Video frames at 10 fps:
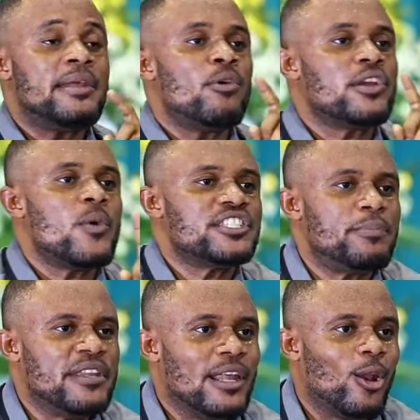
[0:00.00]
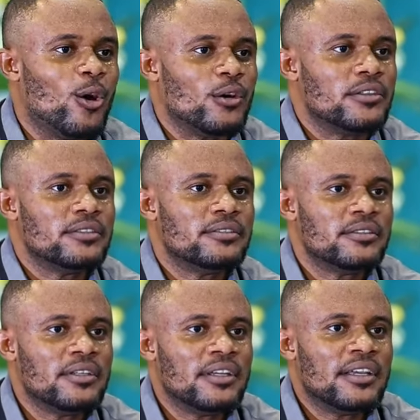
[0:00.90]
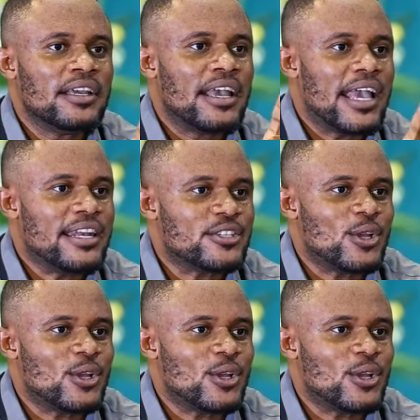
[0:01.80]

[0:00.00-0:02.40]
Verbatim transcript: Anybody worshiping the Lord and